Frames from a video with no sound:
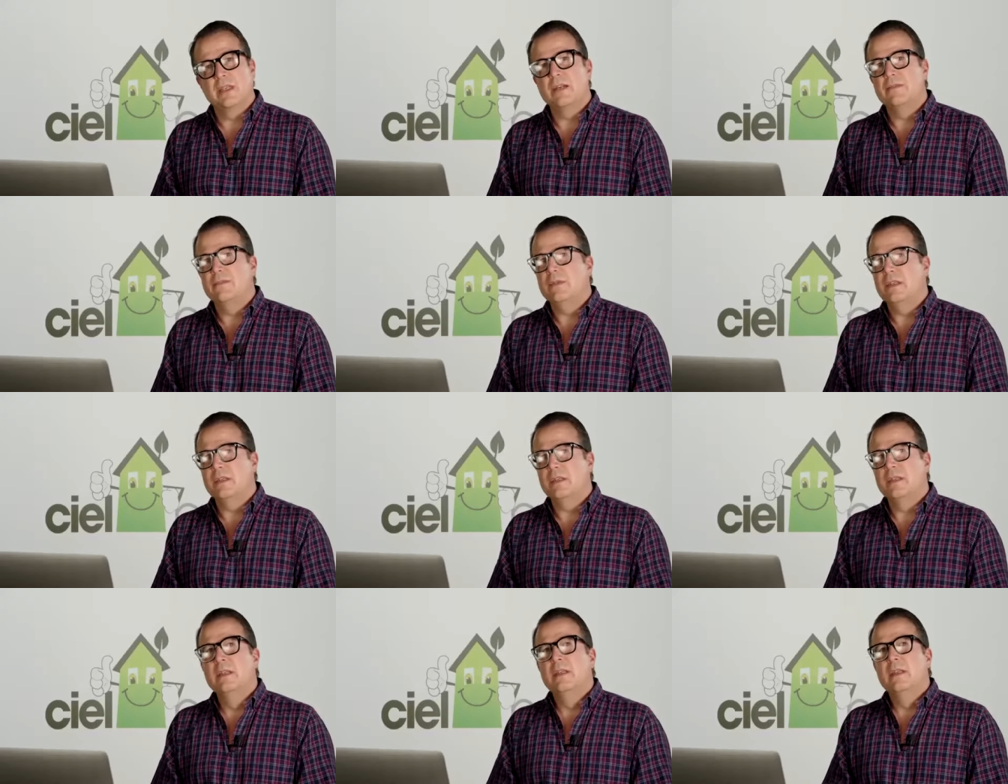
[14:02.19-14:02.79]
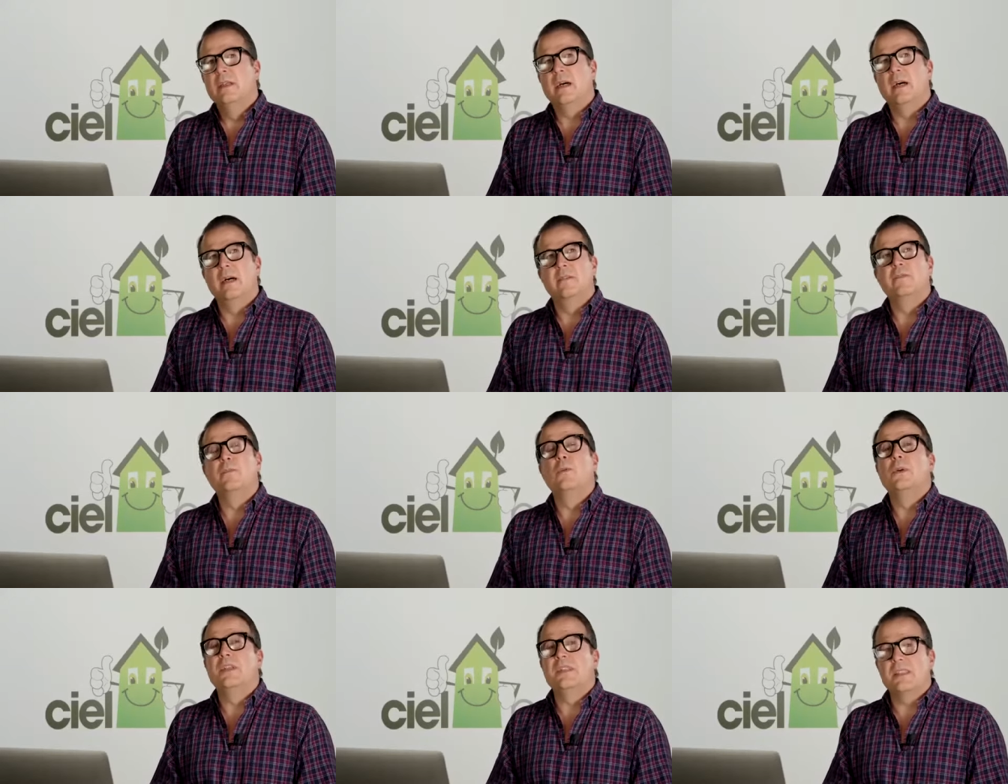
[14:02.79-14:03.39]
Every uh,
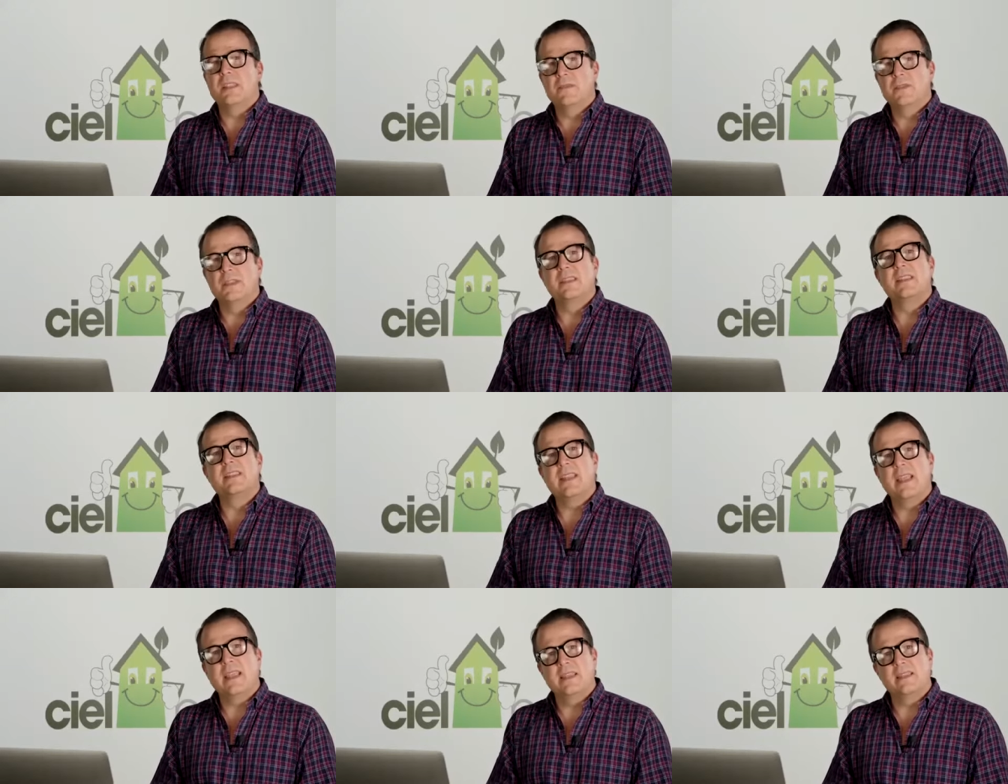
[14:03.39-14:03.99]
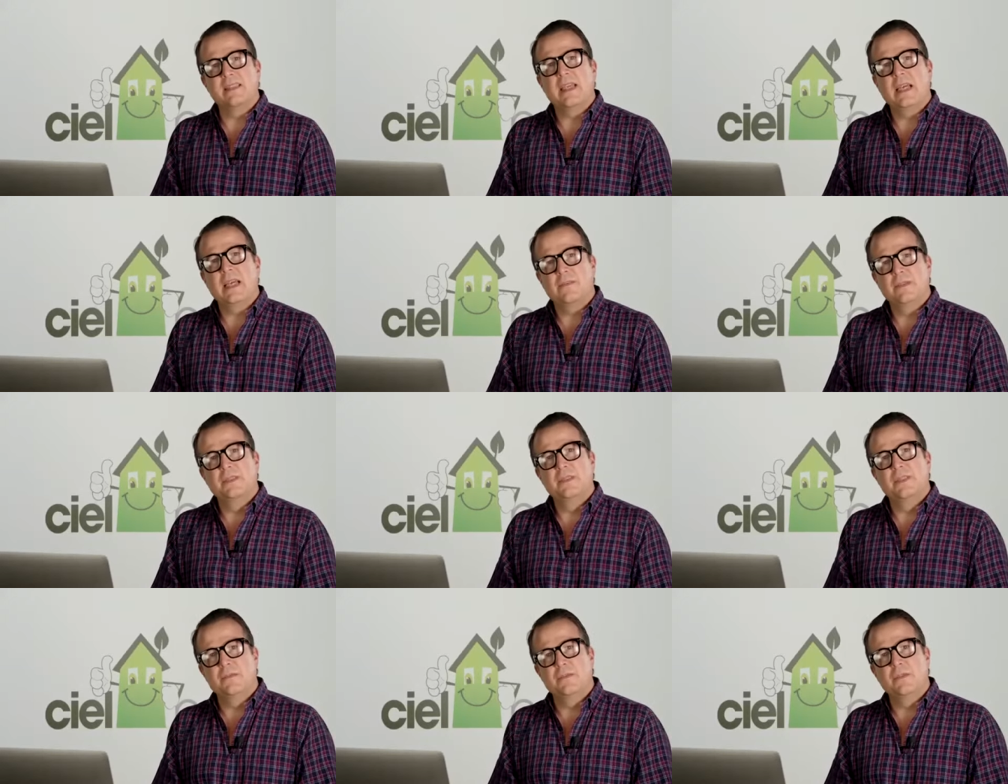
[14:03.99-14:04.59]
47 states have a
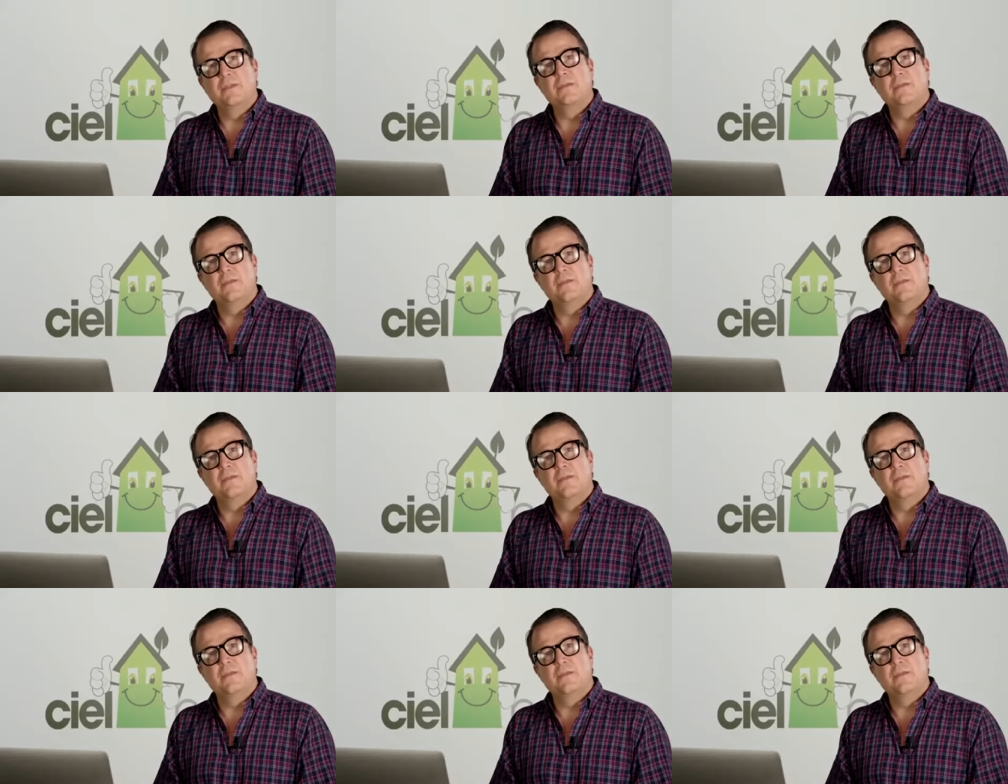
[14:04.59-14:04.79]
different